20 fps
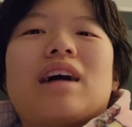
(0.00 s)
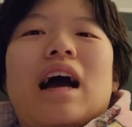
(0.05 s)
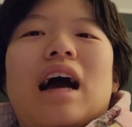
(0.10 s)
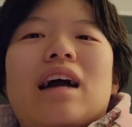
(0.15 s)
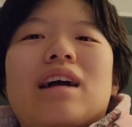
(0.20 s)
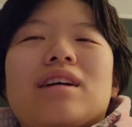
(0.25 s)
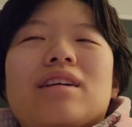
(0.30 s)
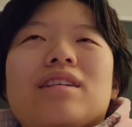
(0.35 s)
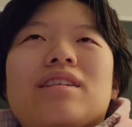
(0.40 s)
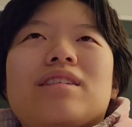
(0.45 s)

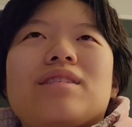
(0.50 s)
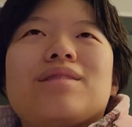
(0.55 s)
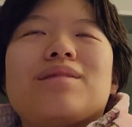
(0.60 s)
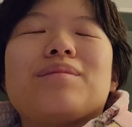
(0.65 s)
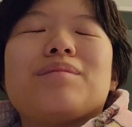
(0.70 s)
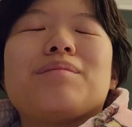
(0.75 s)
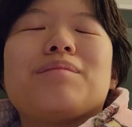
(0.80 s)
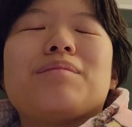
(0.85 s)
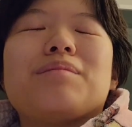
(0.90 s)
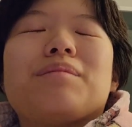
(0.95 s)
I
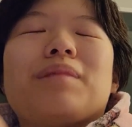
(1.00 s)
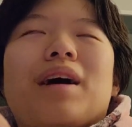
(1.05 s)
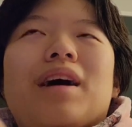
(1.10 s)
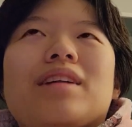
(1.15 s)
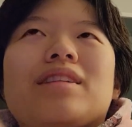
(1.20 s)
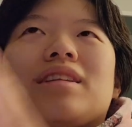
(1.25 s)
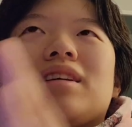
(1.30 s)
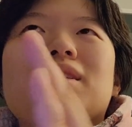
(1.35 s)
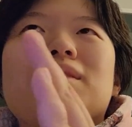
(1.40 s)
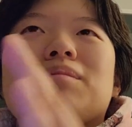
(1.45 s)

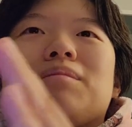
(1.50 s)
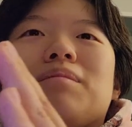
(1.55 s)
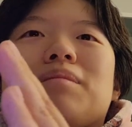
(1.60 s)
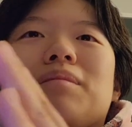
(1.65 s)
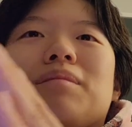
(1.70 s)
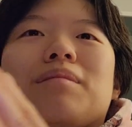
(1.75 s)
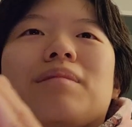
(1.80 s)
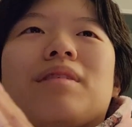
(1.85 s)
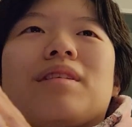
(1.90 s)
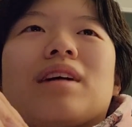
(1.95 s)

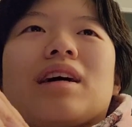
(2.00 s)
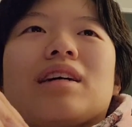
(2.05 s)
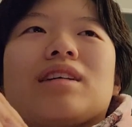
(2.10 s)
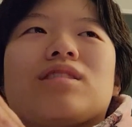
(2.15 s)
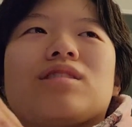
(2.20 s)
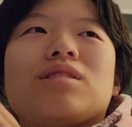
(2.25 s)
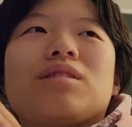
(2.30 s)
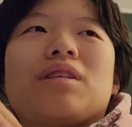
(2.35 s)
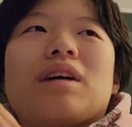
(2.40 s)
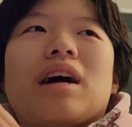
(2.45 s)
did like
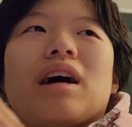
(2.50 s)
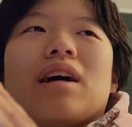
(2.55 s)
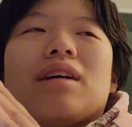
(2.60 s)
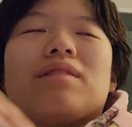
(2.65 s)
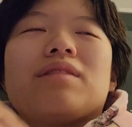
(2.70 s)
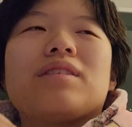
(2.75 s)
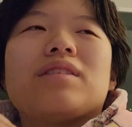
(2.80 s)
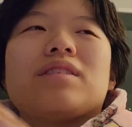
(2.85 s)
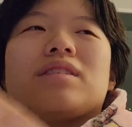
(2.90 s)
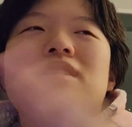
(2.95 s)
still
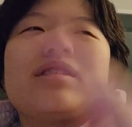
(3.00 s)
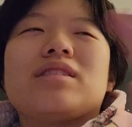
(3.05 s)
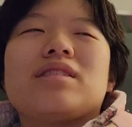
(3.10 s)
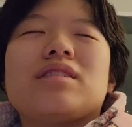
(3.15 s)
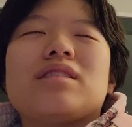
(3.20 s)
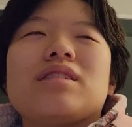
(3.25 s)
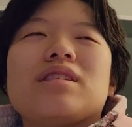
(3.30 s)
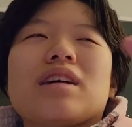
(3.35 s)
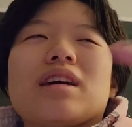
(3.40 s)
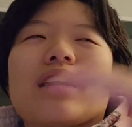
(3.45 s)
have
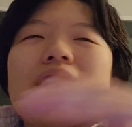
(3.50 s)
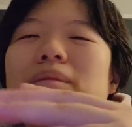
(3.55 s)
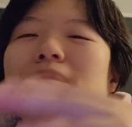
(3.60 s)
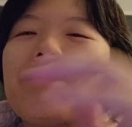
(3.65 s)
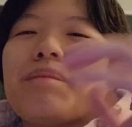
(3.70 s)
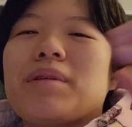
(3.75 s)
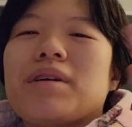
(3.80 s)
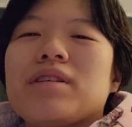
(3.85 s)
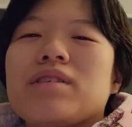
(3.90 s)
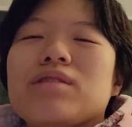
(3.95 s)
like a
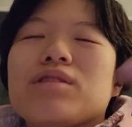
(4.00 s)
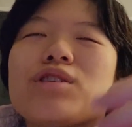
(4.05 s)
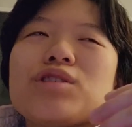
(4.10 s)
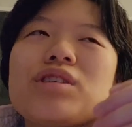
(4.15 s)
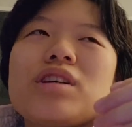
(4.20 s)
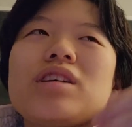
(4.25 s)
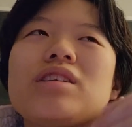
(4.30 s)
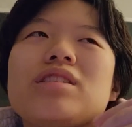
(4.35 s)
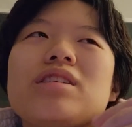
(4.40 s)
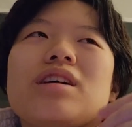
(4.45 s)
bit of
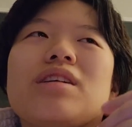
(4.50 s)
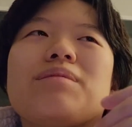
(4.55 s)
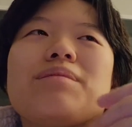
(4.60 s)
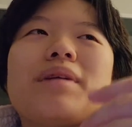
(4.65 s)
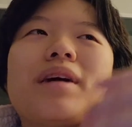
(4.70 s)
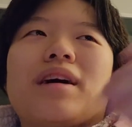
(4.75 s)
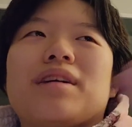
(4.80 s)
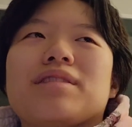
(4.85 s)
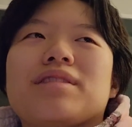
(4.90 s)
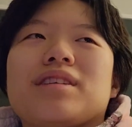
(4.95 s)
crochet stuff,
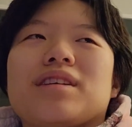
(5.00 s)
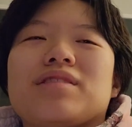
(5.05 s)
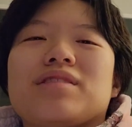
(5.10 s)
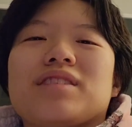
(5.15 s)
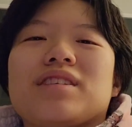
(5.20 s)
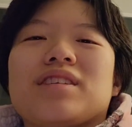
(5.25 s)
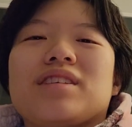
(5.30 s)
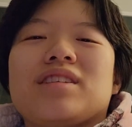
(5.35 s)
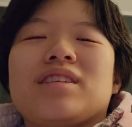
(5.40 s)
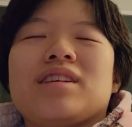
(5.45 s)
but I was
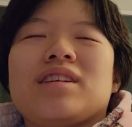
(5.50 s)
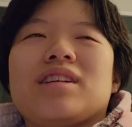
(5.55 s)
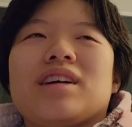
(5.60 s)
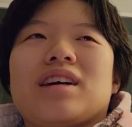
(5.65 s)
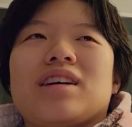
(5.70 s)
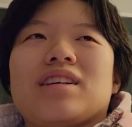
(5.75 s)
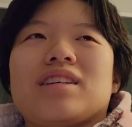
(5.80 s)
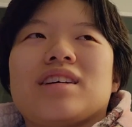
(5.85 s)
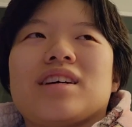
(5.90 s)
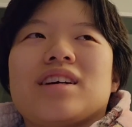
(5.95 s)
definitely
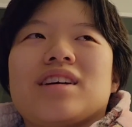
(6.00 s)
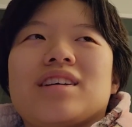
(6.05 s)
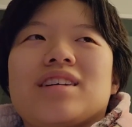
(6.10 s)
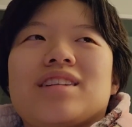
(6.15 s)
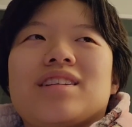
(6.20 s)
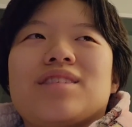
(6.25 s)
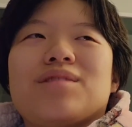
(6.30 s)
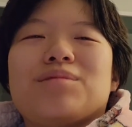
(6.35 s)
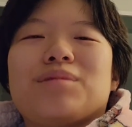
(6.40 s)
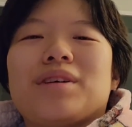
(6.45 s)
like
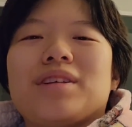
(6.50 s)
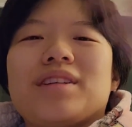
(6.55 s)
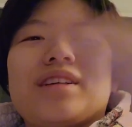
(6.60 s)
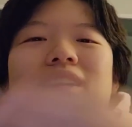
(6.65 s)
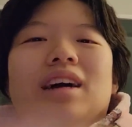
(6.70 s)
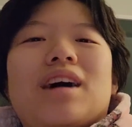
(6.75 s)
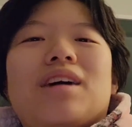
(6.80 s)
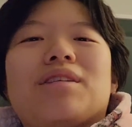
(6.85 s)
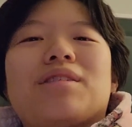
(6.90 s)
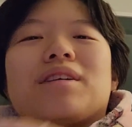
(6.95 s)

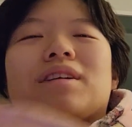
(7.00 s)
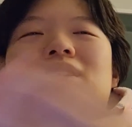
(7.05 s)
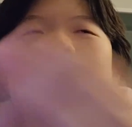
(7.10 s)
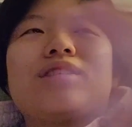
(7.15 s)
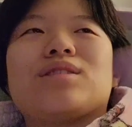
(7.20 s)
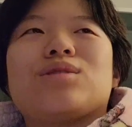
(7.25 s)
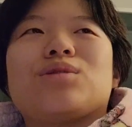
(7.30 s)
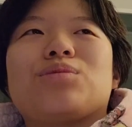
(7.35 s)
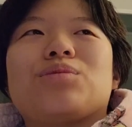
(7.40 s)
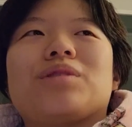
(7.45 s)
running out, and
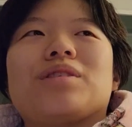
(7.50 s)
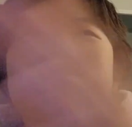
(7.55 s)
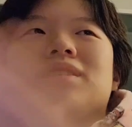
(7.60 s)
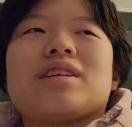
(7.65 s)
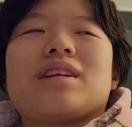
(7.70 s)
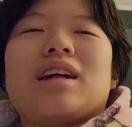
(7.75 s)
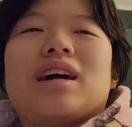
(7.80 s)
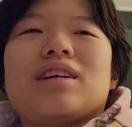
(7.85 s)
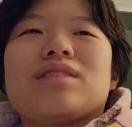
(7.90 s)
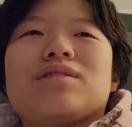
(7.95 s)
then towards
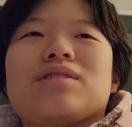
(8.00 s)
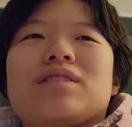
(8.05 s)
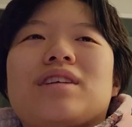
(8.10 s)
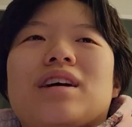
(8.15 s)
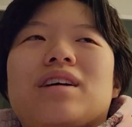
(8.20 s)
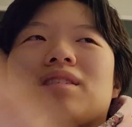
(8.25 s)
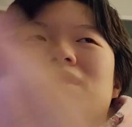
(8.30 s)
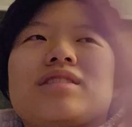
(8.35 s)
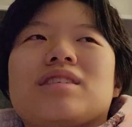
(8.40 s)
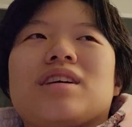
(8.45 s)
the last few
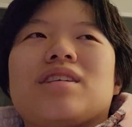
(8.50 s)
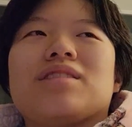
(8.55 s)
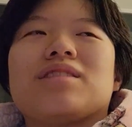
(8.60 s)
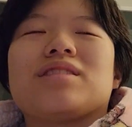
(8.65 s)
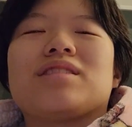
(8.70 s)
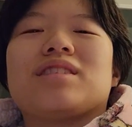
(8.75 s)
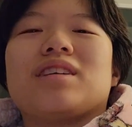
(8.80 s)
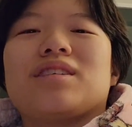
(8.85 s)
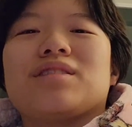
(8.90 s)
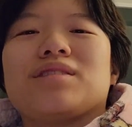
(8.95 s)
hours
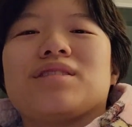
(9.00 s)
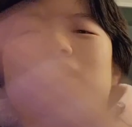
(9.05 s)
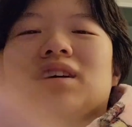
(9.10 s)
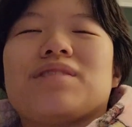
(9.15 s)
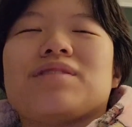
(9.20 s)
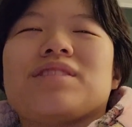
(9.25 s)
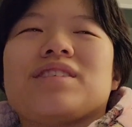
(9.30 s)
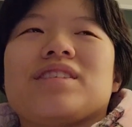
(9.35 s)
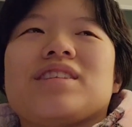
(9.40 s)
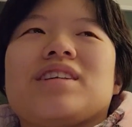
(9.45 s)
it was
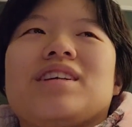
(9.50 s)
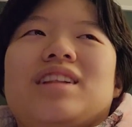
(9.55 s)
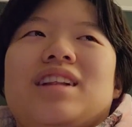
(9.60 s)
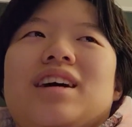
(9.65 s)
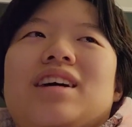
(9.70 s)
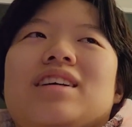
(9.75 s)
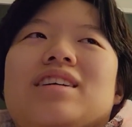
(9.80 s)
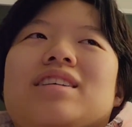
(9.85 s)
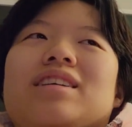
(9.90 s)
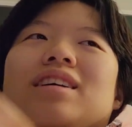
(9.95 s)
definitely
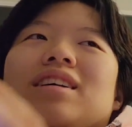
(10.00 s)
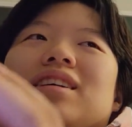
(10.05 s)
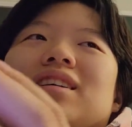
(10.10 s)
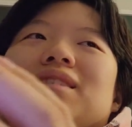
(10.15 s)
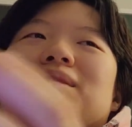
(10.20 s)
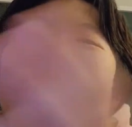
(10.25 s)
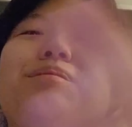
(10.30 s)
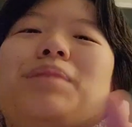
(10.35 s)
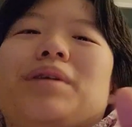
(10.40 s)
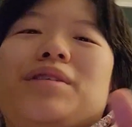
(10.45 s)
like
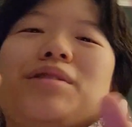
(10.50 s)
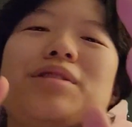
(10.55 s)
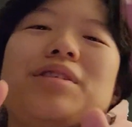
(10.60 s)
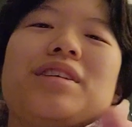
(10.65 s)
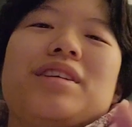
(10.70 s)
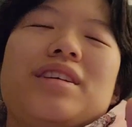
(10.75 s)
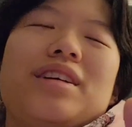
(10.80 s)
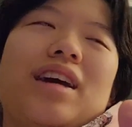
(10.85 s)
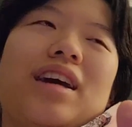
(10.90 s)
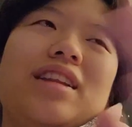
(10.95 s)

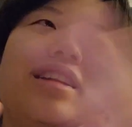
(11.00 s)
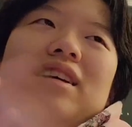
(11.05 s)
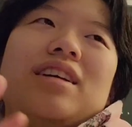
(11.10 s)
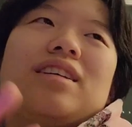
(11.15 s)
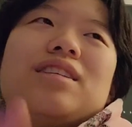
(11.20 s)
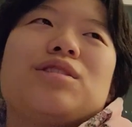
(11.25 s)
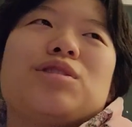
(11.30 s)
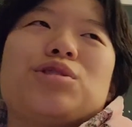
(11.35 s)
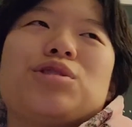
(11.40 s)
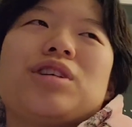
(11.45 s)
barely
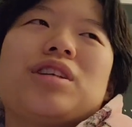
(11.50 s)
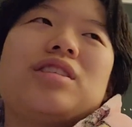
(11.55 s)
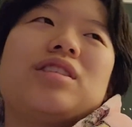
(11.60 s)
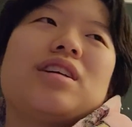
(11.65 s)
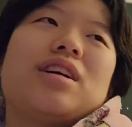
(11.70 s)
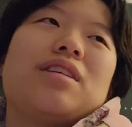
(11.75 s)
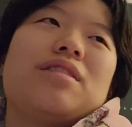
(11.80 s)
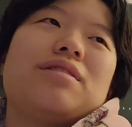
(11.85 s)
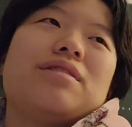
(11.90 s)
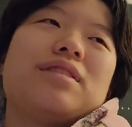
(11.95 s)
any crochet
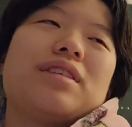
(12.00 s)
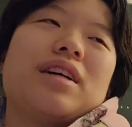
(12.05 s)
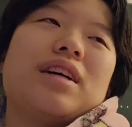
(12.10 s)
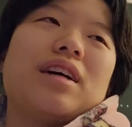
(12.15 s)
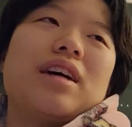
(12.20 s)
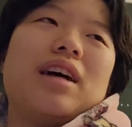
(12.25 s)
stuff.